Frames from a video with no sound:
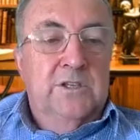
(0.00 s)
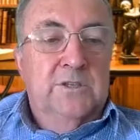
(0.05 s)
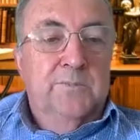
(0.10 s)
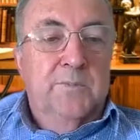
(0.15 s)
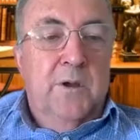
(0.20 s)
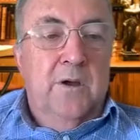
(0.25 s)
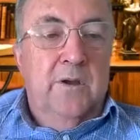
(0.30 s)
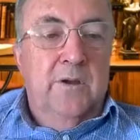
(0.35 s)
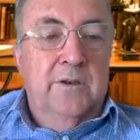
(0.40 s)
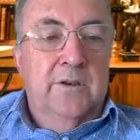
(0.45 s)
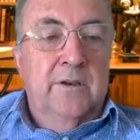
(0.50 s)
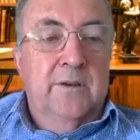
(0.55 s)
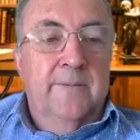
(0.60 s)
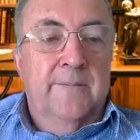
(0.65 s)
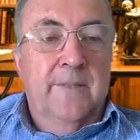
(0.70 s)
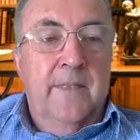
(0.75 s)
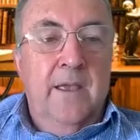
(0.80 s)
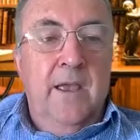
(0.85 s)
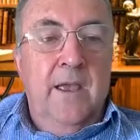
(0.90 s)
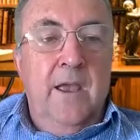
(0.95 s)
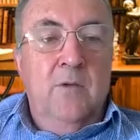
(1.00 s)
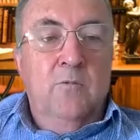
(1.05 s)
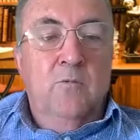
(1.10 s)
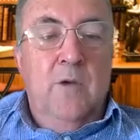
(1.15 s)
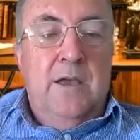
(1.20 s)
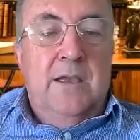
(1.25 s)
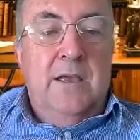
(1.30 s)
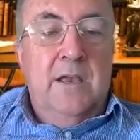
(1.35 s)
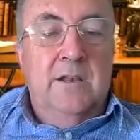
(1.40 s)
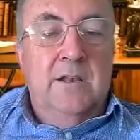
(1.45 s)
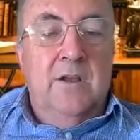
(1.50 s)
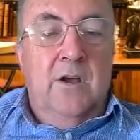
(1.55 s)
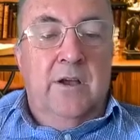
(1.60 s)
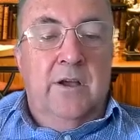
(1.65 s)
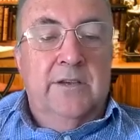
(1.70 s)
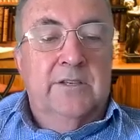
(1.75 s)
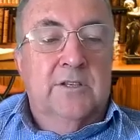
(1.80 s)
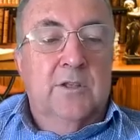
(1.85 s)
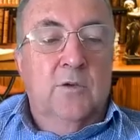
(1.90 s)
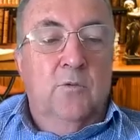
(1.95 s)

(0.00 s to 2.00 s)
respond. Recognize